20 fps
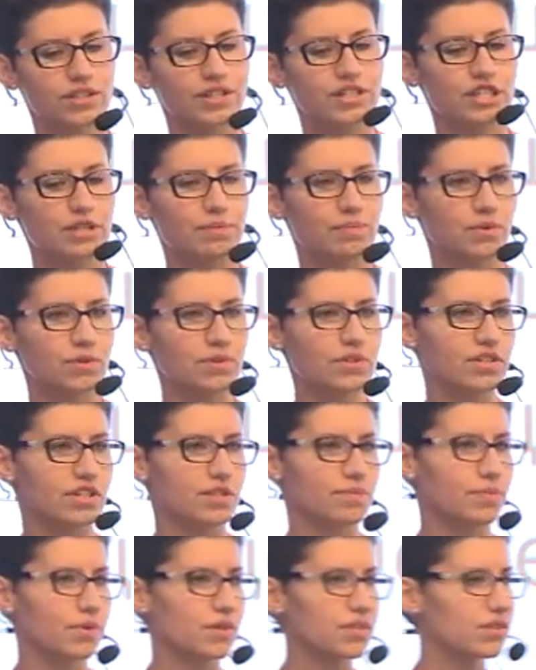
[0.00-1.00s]
there is
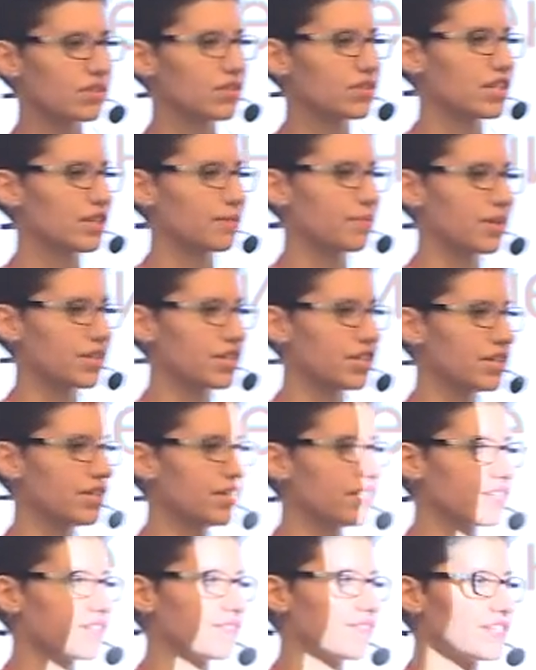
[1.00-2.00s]
another request to
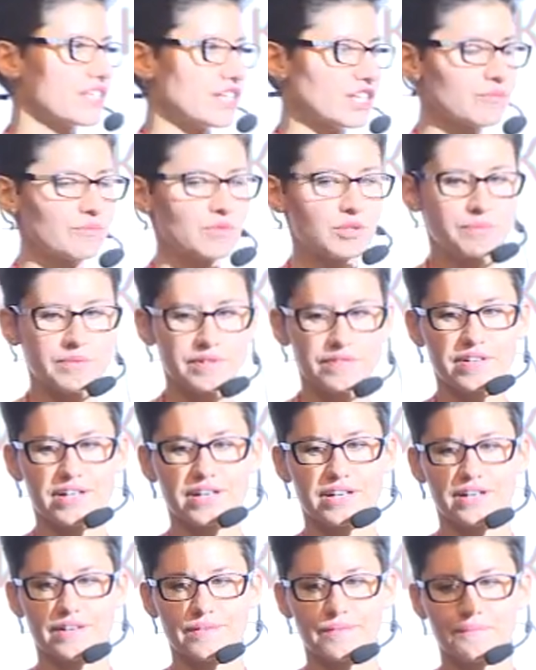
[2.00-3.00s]
publish
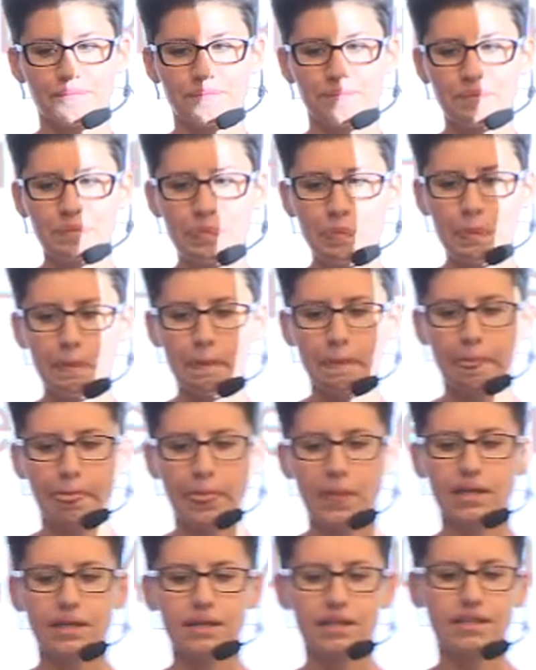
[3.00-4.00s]
the answer,
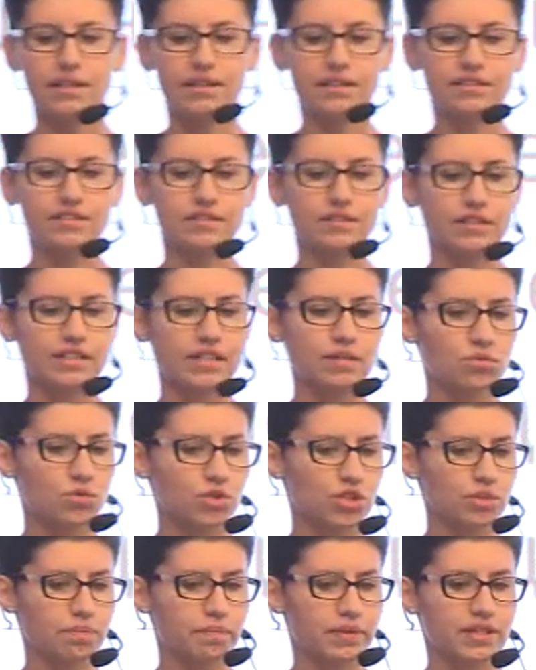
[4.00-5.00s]
and
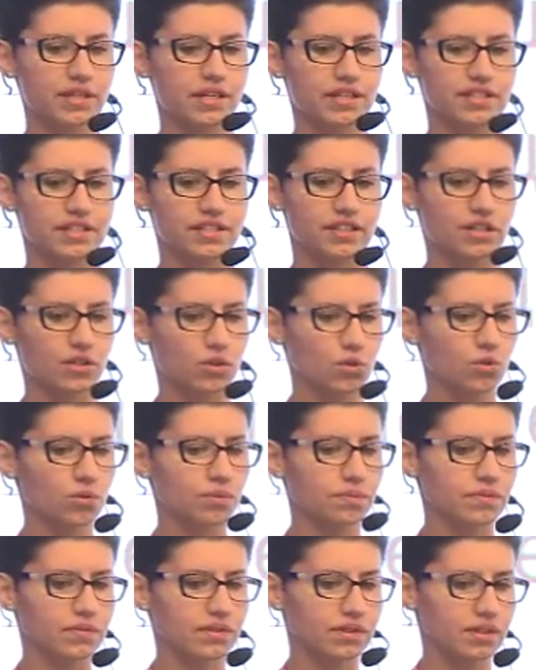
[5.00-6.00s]

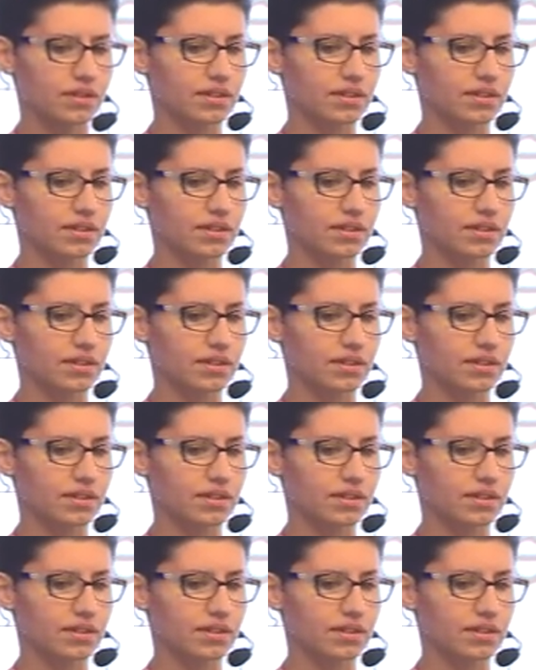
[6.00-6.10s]
you